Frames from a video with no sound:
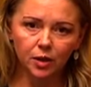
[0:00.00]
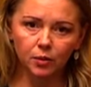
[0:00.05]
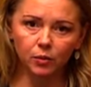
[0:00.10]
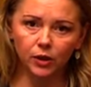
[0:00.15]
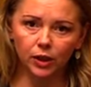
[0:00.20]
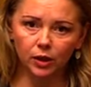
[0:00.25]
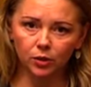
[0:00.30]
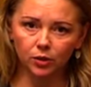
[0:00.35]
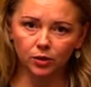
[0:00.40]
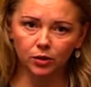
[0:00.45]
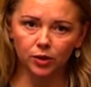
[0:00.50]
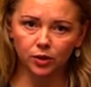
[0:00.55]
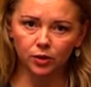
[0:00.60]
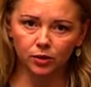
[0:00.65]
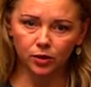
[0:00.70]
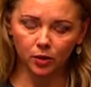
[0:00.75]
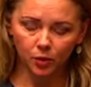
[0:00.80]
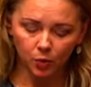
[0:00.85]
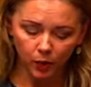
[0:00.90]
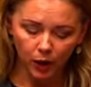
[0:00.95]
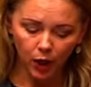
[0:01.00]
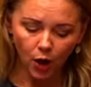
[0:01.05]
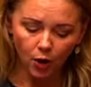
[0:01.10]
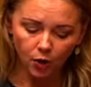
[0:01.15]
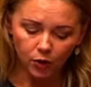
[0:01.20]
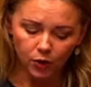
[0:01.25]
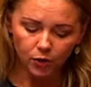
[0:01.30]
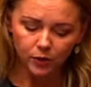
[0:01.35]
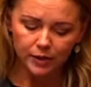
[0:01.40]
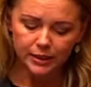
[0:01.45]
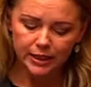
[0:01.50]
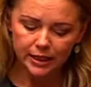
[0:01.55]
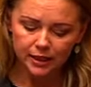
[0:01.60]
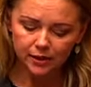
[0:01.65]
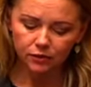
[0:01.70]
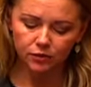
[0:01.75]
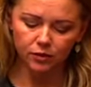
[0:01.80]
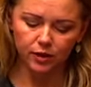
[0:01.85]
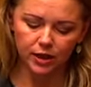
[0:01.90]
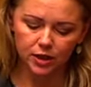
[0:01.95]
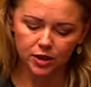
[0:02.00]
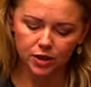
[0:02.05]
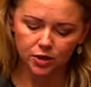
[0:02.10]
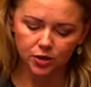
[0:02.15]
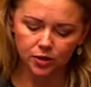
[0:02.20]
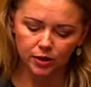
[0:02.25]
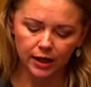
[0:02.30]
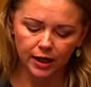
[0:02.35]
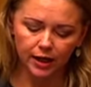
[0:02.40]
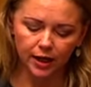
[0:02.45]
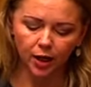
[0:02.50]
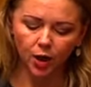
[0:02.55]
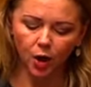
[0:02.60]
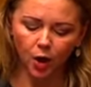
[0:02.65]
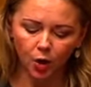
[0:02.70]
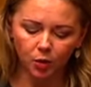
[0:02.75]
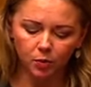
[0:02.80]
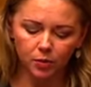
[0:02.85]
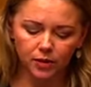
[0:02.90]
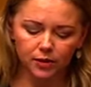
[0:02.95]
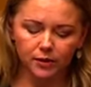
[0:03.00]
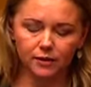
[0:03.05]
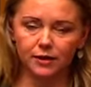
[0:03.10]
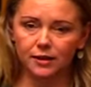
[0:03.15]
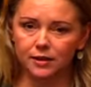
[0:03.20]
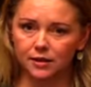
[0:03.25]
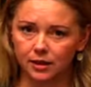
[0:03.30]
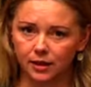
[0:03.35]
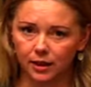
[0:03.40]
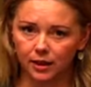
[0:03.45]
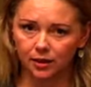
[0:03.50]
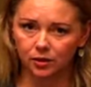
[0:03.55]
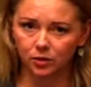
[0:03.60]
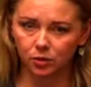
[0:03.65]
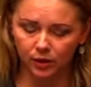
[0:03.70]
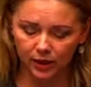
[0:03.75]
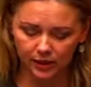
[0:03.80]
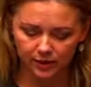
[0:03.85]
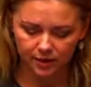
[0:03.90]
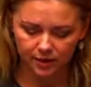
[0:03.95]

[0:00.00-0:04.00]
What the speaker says: we owe you a debt of gratitude and I hope this year you get